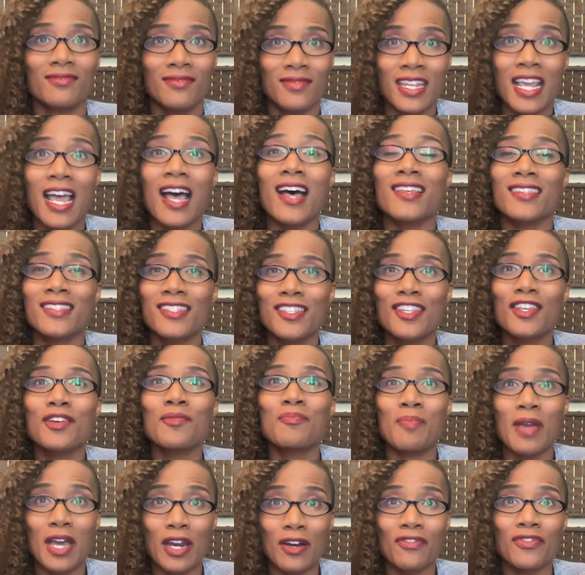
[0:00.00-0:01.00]
Yes.
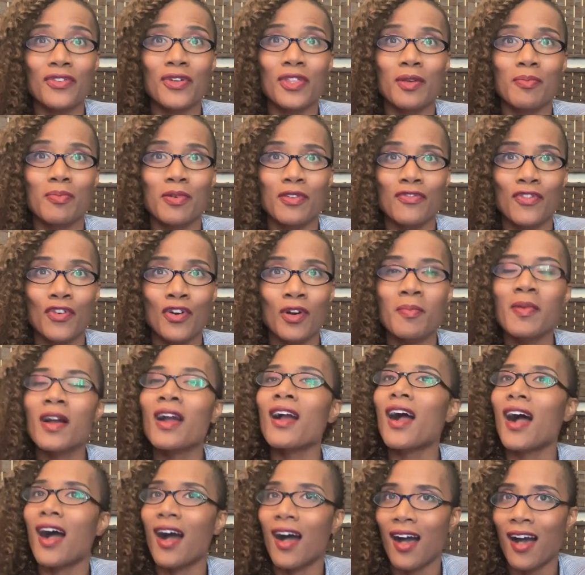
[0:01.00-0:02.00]
Better for the
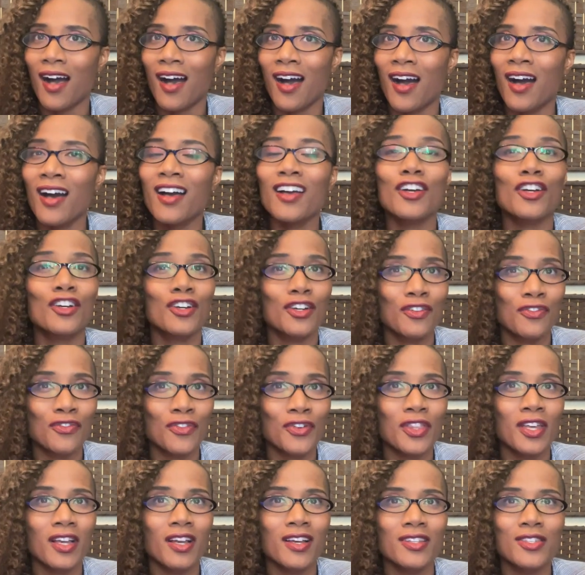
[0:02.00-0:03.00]
performer. Uh-huh. Good
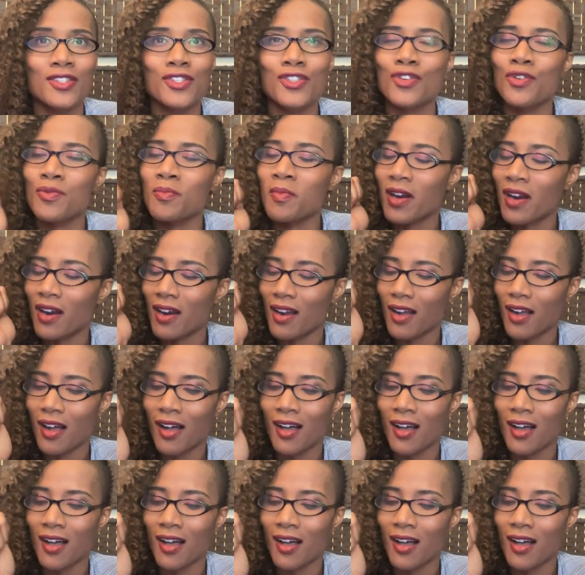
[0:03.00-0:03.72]
for the consumer.